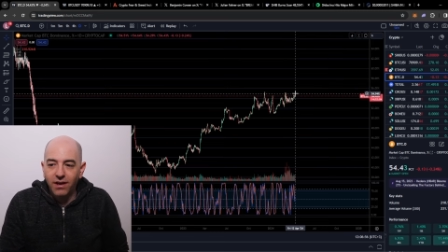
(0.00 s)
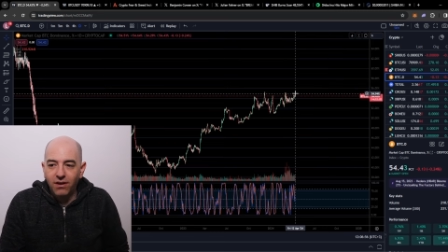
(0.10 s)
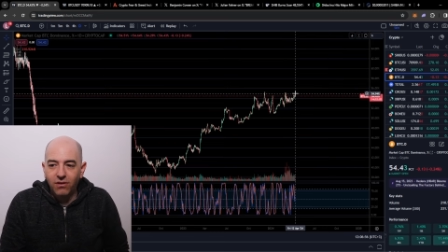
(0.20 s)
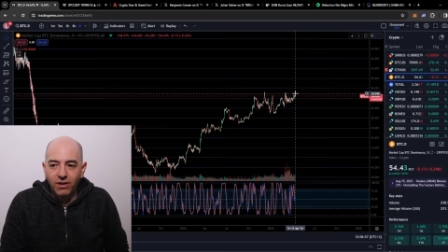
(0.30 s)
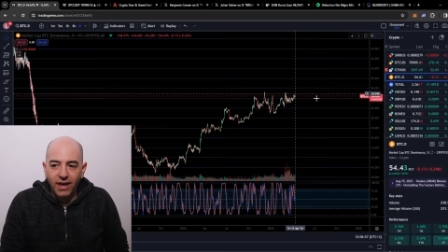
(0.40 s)

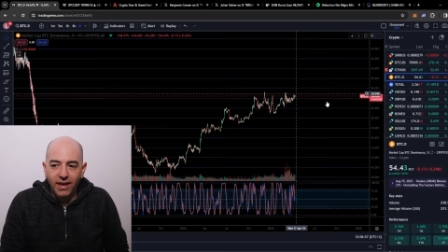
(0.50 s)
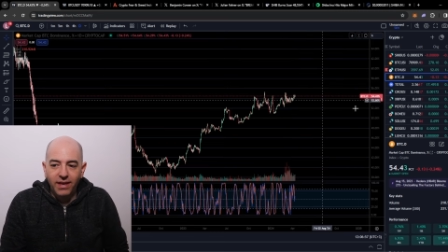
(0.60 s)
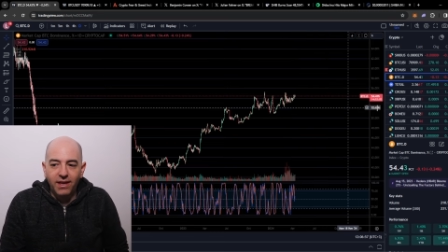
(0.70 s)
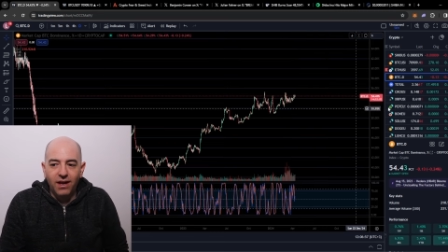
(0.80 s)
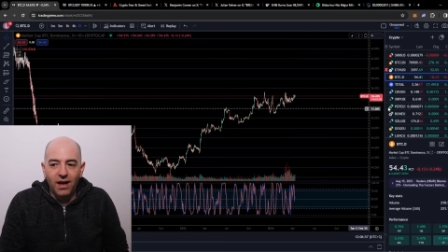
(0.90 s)

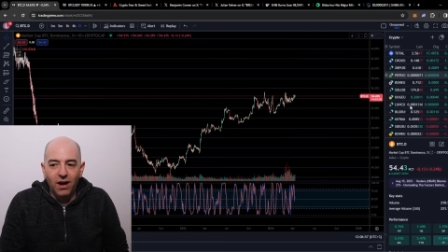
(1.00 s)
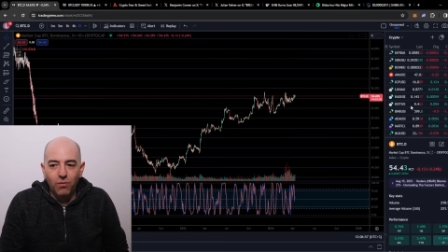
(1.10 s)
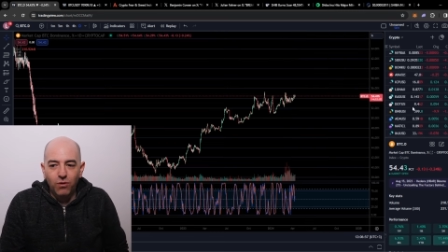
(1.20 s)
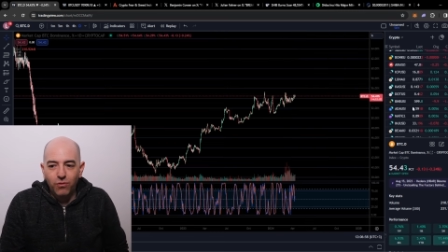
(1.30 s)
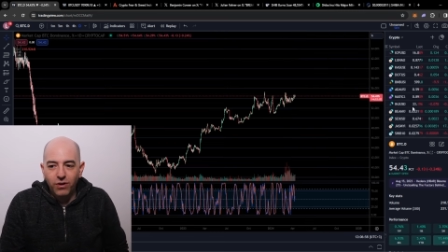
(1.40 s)
Okay,
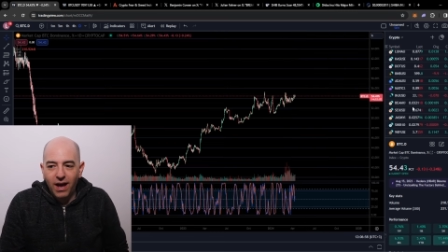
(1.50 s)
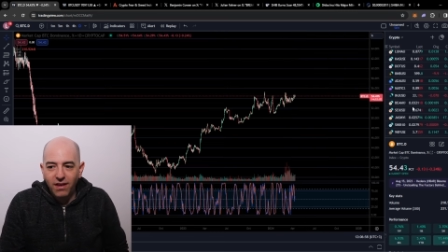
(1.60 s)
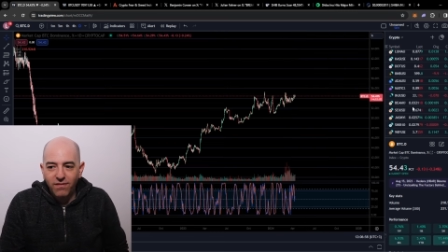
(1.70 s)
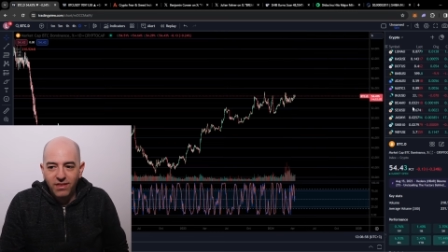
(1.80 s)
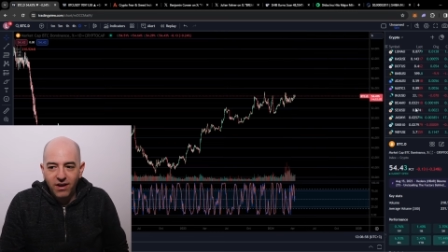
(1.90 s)
we're not
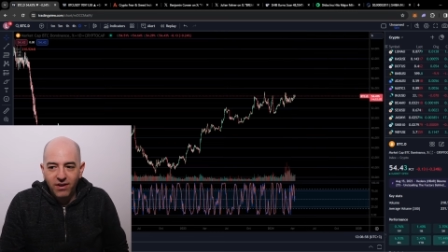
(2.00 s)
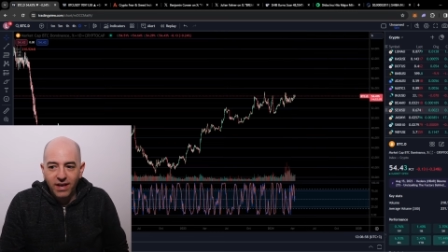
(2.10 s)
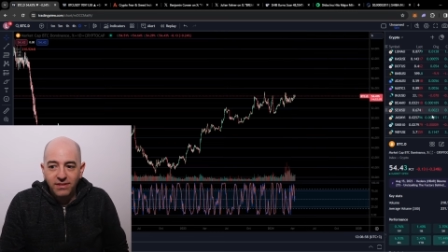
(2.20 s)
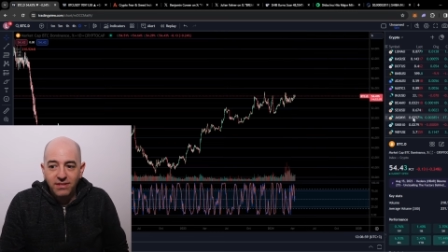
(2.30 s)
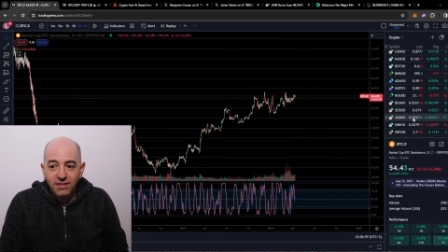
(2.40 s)
even there
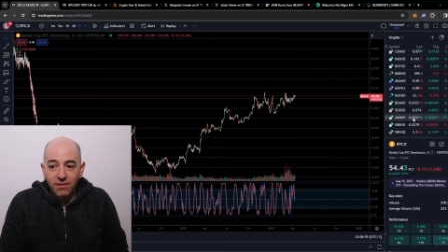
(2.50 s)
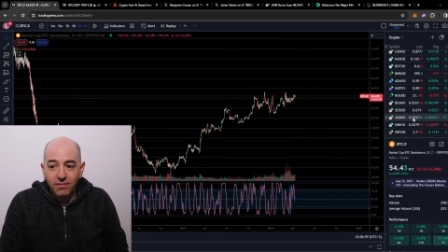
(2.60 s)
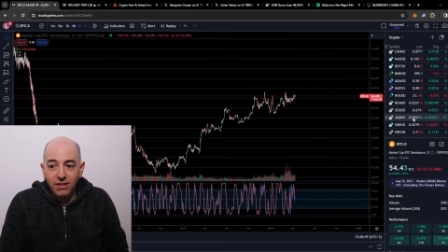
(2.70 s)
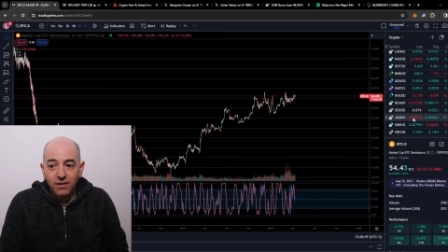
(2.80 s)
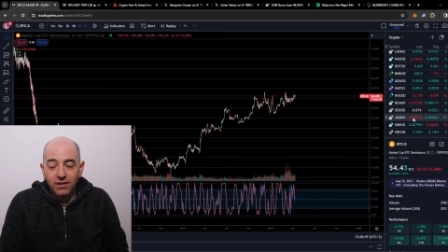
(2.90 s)
yet.
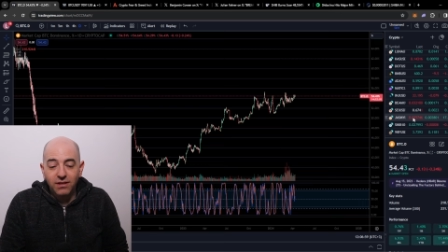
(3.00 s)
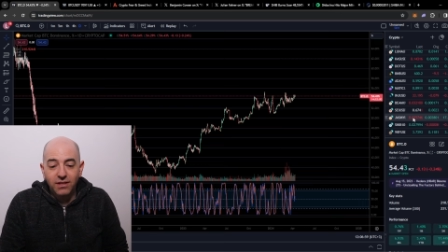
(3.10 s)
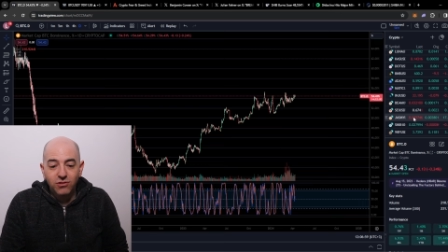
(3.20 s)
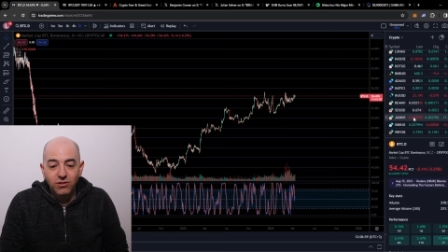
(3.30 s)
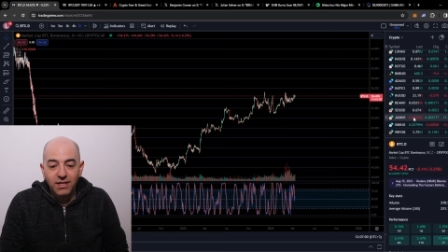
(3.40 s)
Something
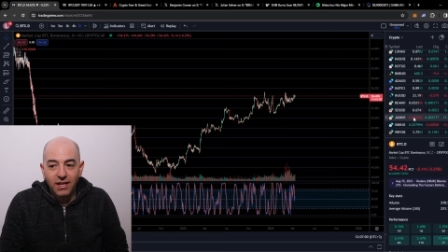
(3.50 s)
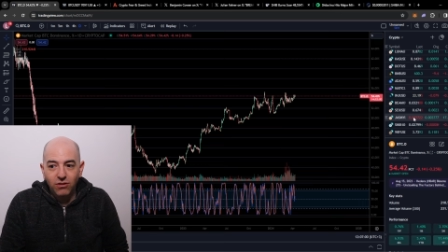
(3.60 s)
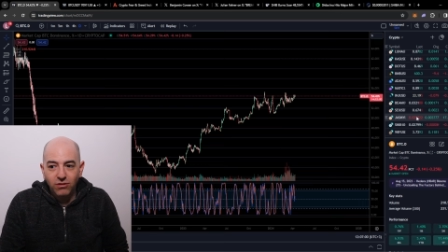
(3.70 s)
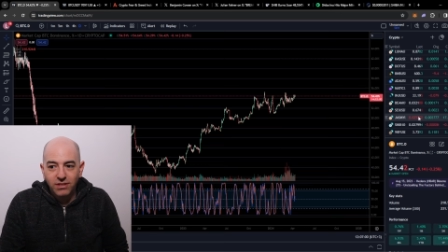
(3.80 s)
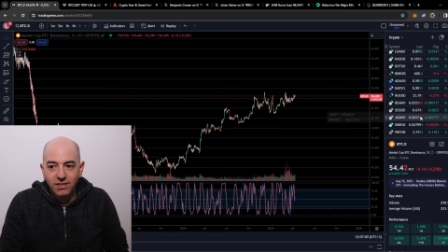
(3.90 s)
interesting I
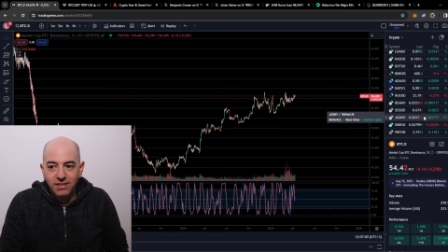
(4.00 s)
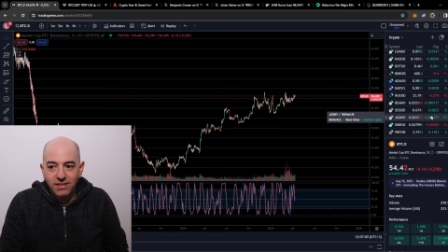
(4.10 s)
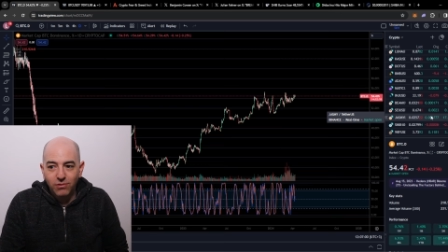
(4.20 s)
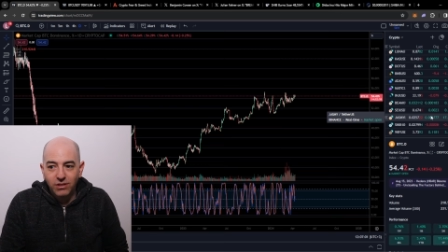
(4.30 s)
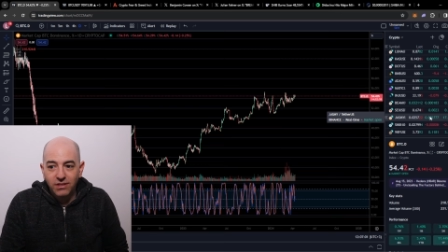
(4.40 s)
noticed is
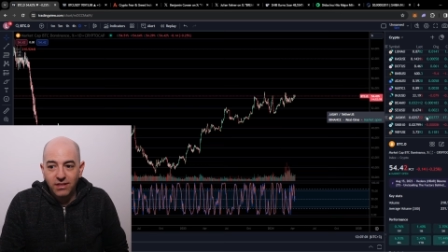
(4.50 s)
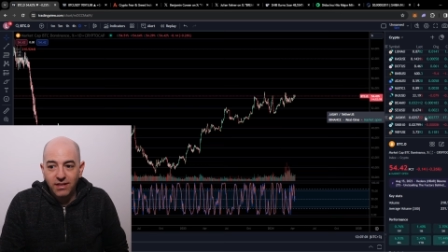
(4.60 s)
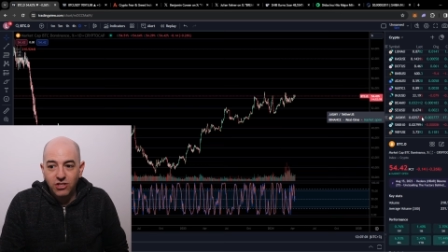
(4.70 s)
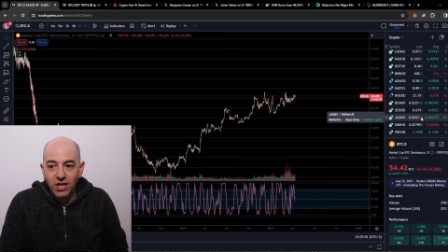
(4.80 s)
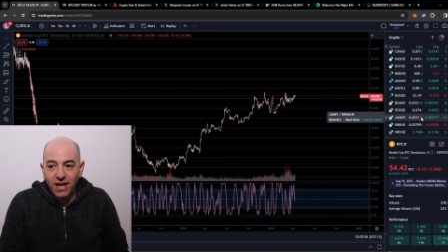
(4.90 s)
what the
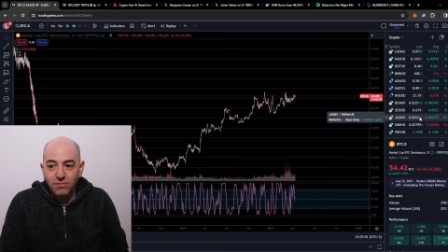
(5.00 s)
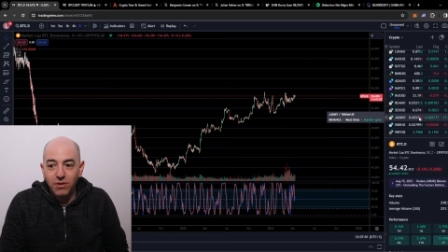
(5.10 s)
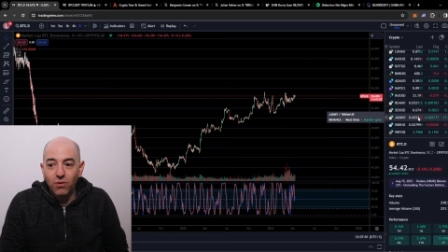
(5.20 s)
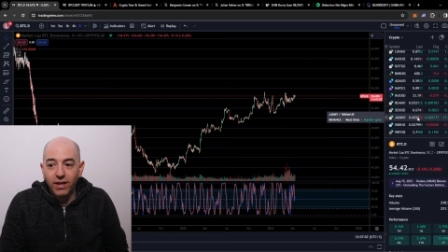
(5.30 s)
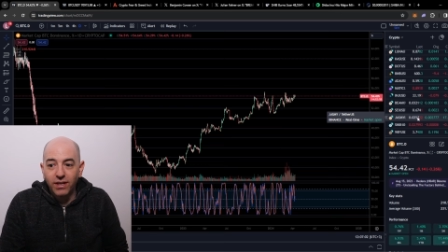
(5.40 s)
Jasmine
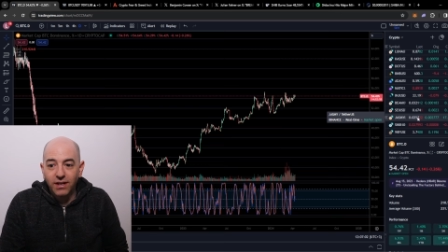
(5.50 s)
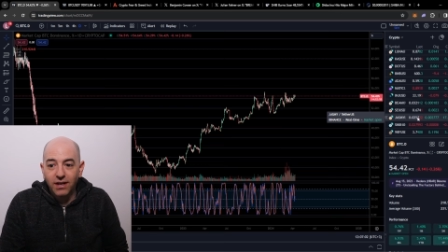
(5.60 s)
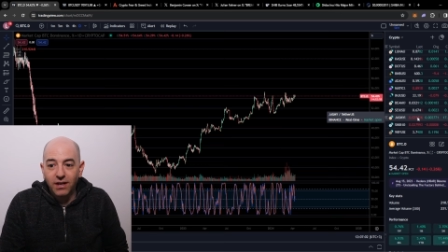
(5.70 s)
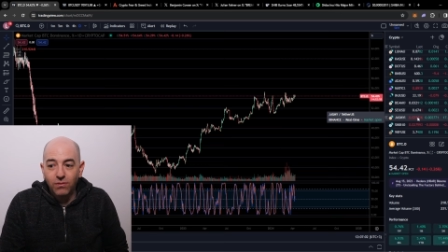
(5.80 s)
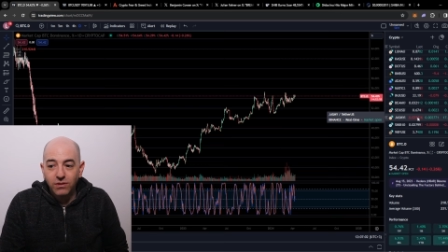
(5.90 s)
coin
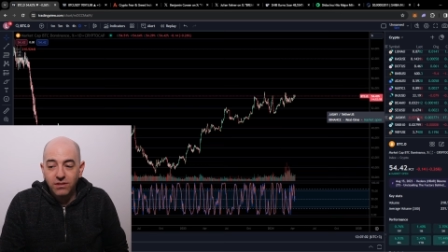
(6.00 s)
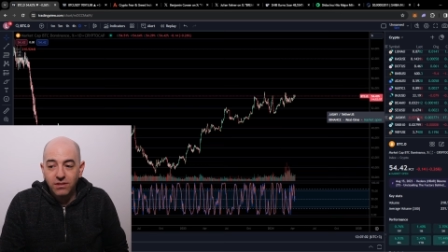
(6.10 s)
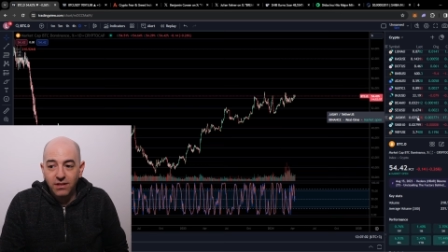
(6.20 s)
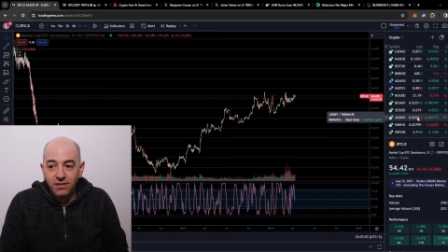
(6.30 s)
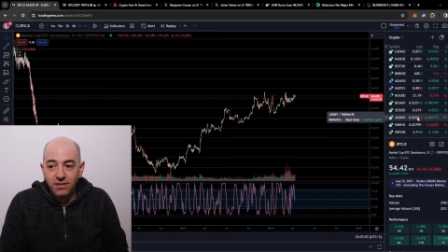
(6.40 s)
was
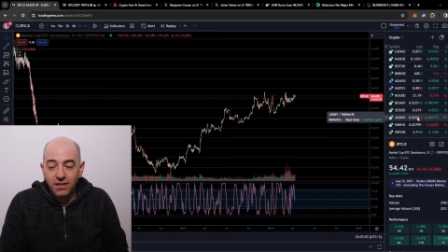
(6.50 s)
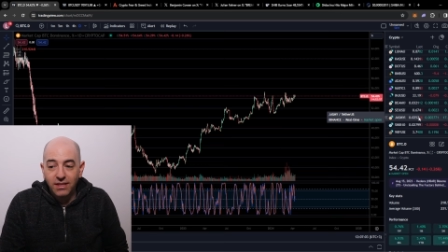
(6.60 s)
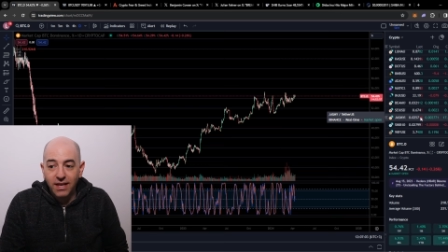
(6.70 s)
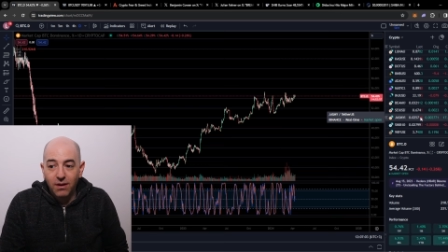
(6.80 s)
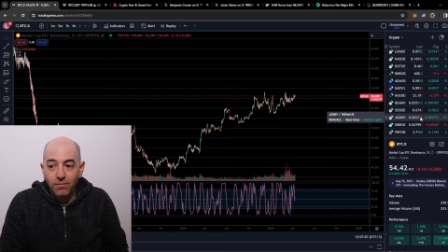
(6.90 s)

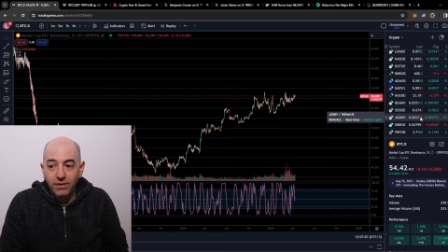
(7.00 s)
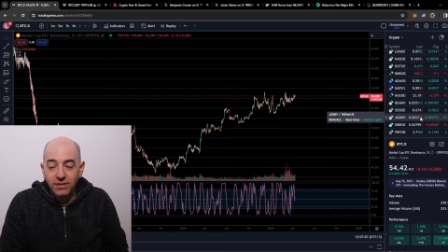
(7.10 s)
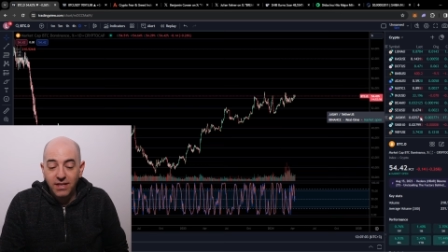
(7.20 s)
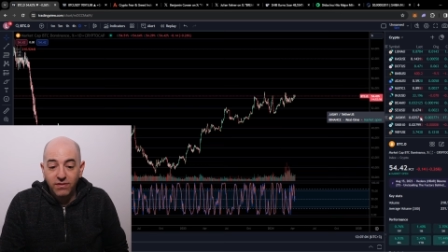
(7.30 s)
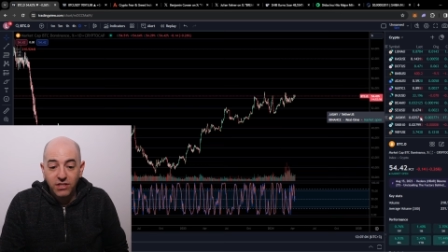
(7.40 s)
suddenly up
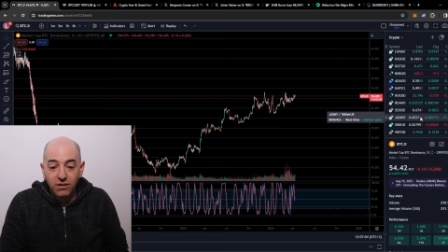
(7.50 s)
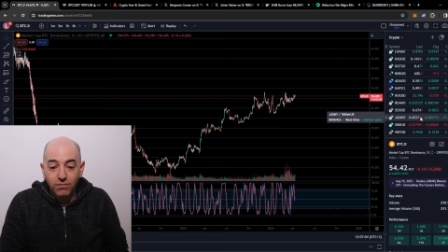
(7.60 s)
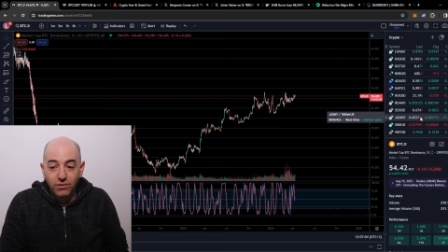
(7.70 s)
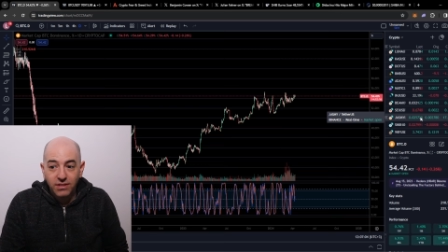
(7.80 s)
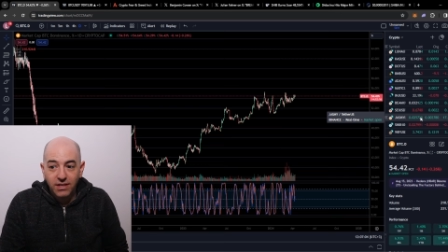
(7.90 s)

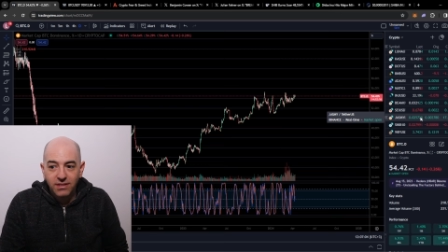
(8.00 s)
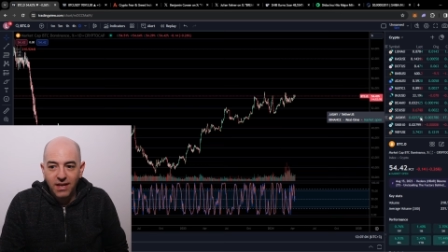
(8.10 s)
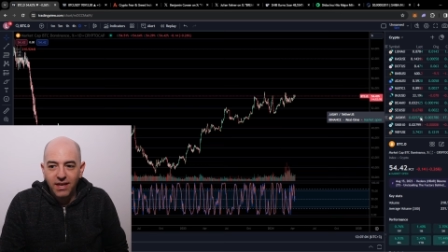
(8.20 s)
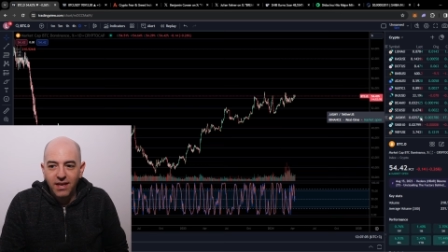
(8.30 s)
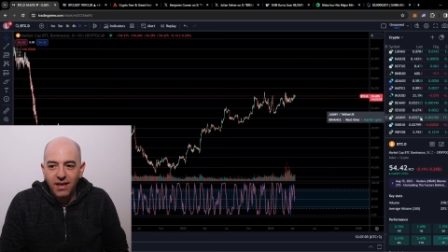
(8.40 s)
17% today.